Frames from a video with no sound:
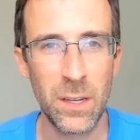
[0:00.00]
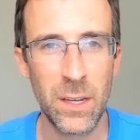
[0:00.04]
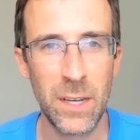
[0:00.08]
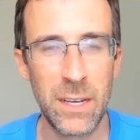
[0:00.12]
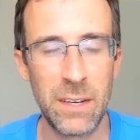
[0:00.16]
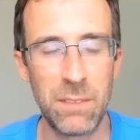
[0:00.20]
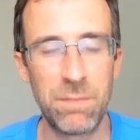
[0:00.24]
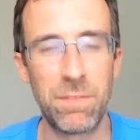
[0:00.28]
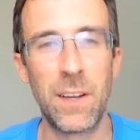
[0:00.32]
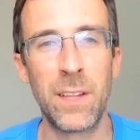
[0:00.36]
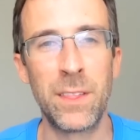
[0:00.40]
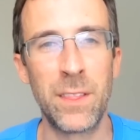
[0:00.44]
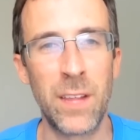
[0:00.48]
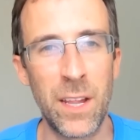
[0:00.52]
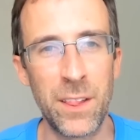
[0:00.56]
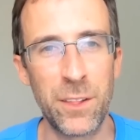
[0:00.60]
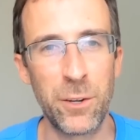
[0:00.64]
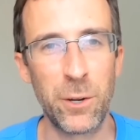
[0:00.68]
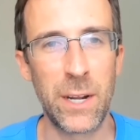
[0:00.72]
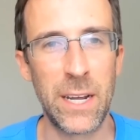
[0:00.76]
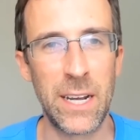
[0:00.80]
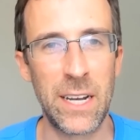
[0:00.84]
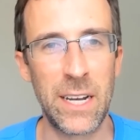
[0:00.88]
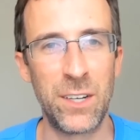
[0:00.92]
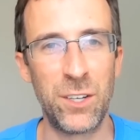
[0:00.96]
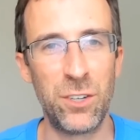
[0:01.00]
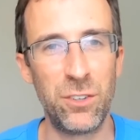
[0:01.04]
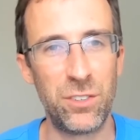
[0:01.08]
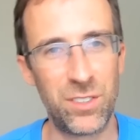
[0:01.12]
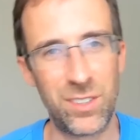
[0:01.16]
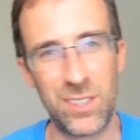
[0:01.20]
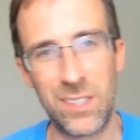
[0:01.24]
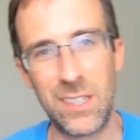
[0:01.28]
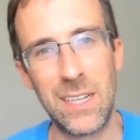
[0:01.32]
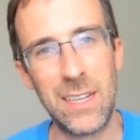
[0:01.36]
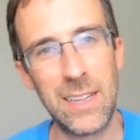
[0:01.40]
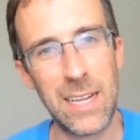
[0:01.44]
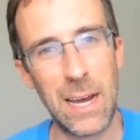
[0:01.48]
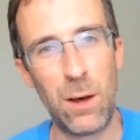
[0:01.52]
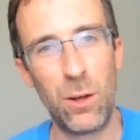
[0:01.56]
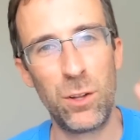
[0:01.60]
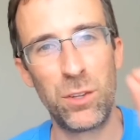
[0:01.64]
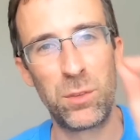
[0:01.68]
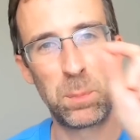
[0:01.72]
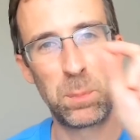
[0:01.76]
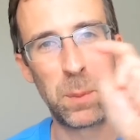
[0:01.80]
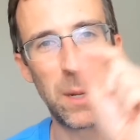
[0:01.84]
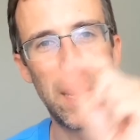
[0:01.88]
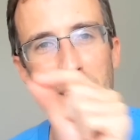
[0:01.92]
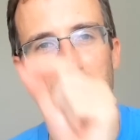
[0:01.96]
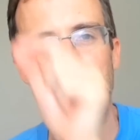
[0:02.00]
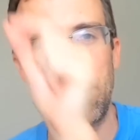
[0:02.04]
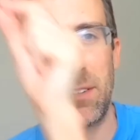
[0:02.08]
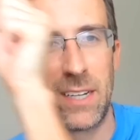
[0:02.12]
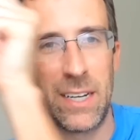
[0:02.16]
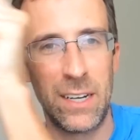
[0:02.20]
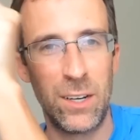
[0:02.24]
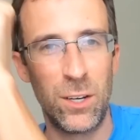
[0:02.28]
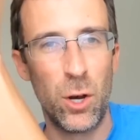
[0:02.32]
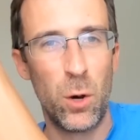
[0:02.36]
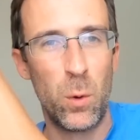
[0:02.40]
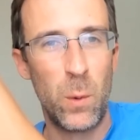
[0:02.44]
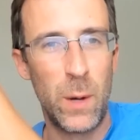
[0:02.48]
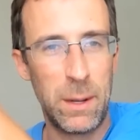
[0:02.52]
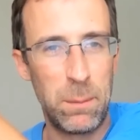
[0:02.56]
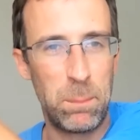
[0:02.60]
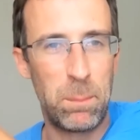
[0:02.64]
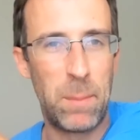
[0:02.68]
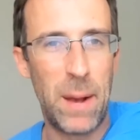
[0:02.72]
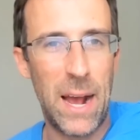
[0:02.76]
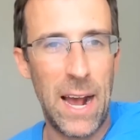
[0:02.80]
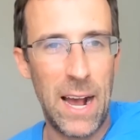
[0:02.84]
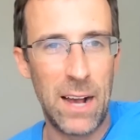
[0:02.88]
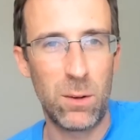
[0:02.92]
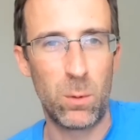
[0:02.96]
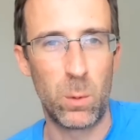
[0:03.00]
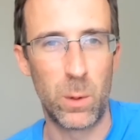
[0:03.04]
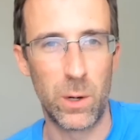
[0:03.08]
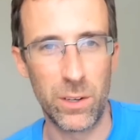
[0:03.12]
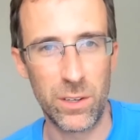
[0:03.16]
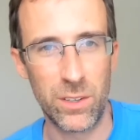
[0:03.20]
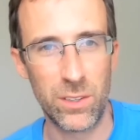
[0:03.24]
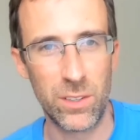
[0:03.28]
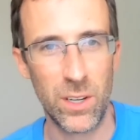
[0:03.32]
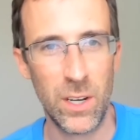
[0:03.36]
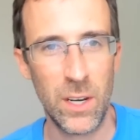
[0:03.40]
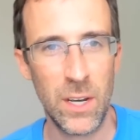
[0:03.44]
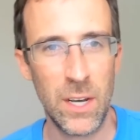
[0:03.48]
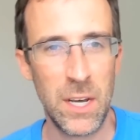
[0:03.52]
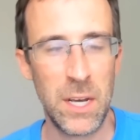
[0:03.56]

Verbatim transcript: If on the other hand, you see those pacing going backwards,